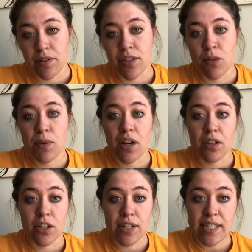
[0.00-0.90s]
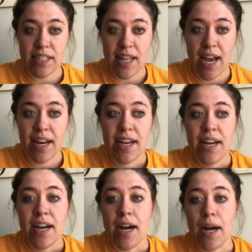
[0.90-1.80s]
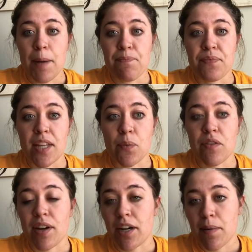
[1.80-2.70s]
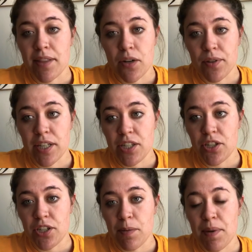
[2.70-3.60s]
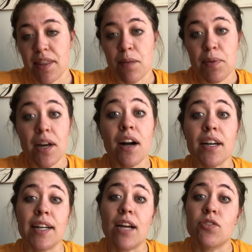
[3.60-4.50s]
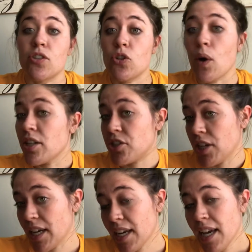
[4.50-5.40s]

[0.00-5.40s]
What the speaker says: And so Bianca agrees to that, and we find out about their relationship. And then Bianca now starts questioning